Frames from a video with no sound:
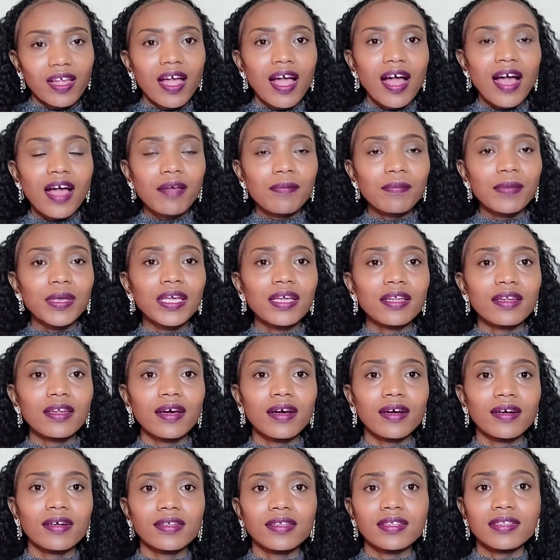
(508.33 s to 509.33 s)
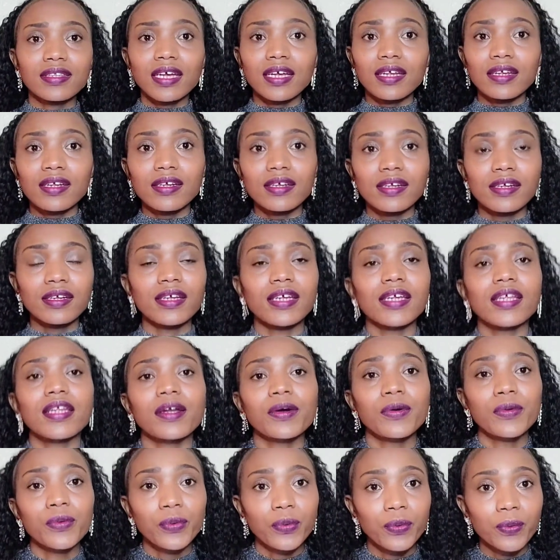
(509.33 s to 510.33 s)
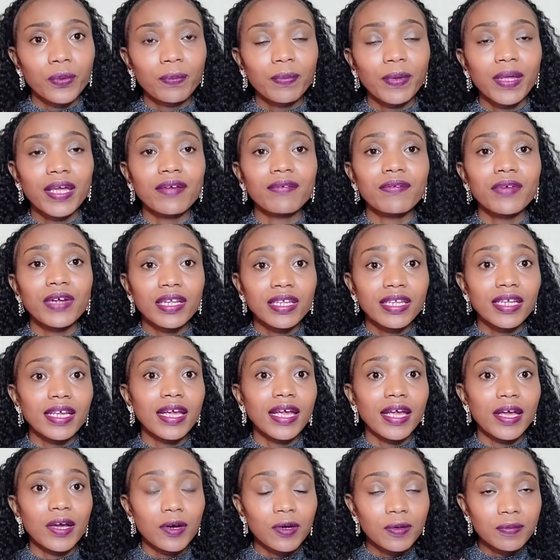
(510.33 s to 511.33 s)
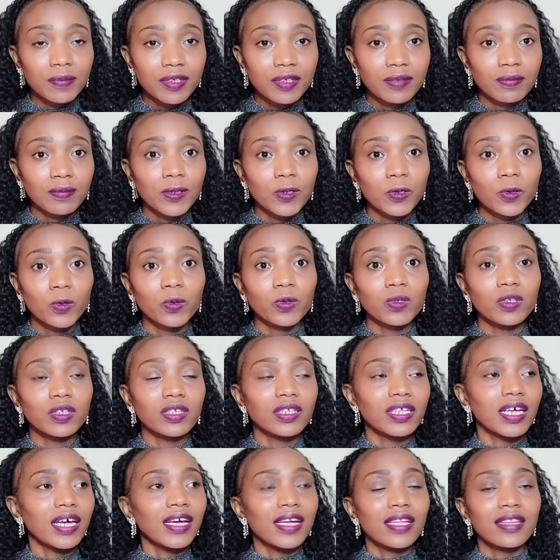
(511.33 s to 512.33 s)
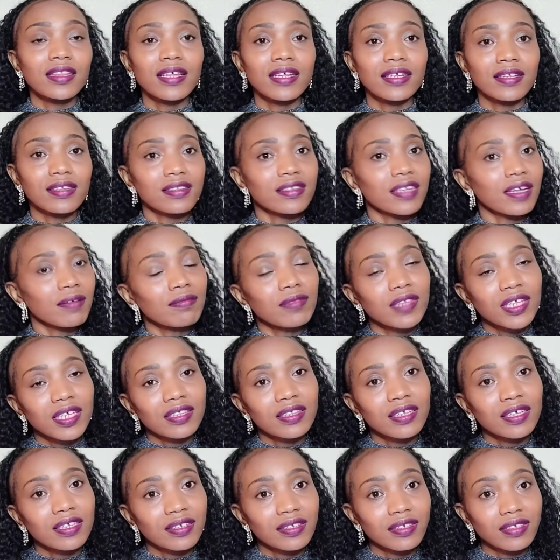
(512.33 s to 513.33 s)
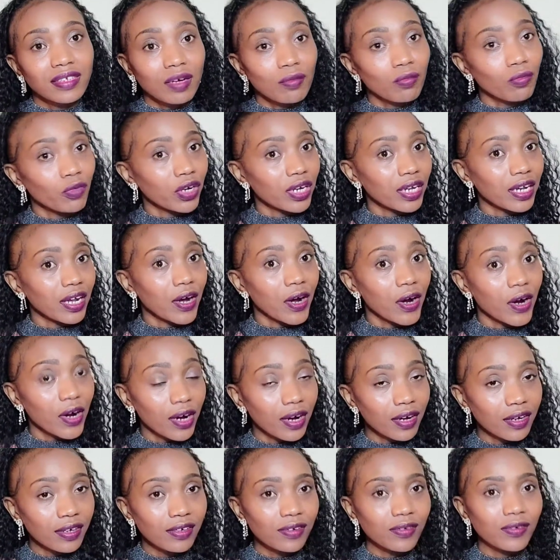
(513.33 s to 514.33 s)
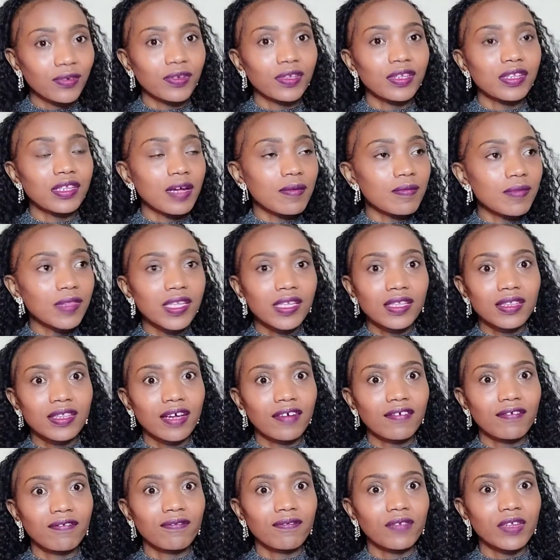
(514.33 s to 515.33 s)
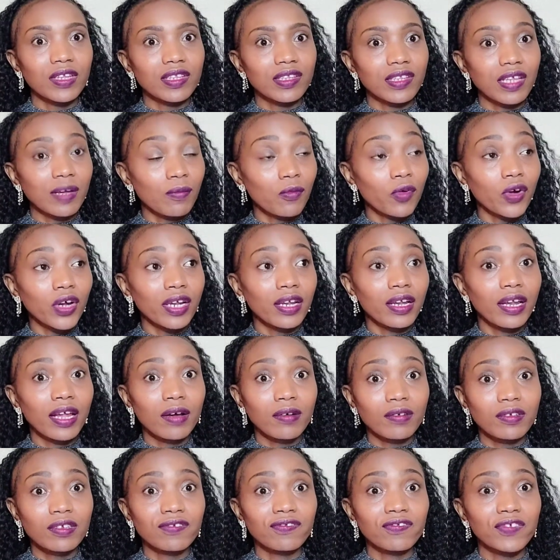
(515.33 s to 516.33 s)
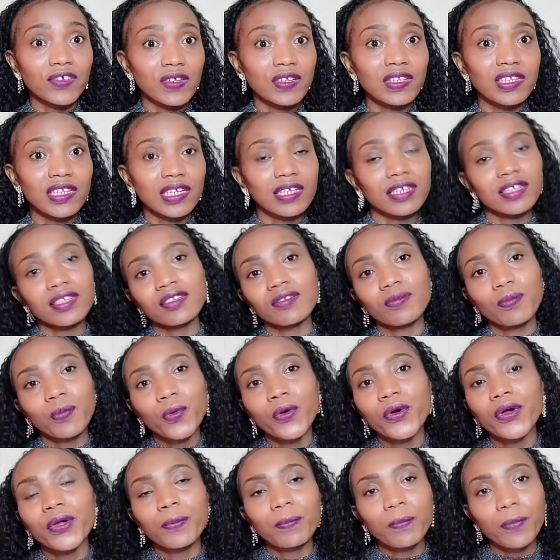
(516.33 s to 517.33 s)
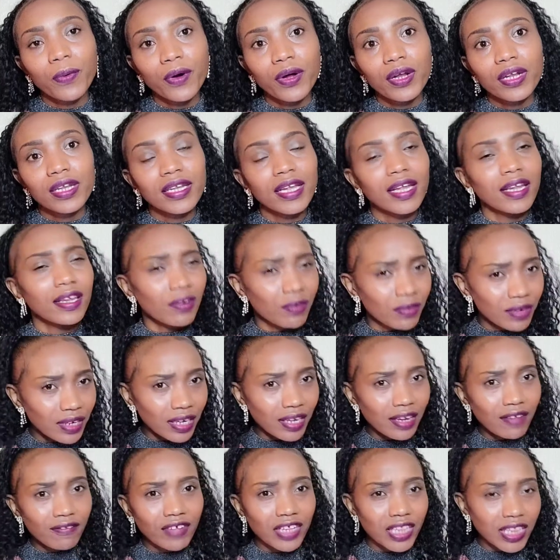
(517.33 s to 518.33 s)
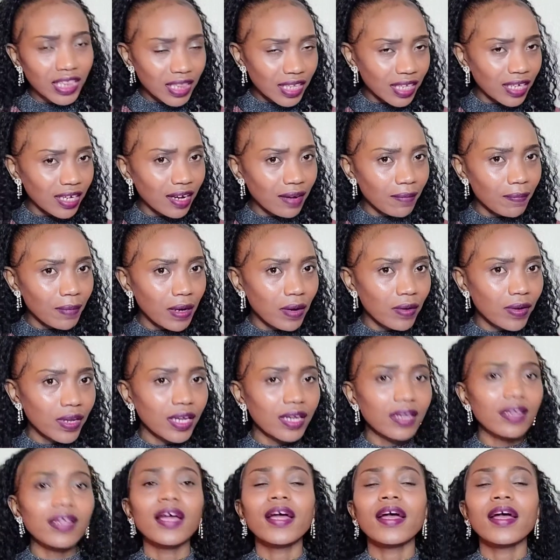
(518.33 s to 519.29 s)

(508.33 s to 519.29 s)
I mean, studying in a group, it really helps, because there's something that someone heard, or something that someone else feels that it's more important, and you didn't even think about it.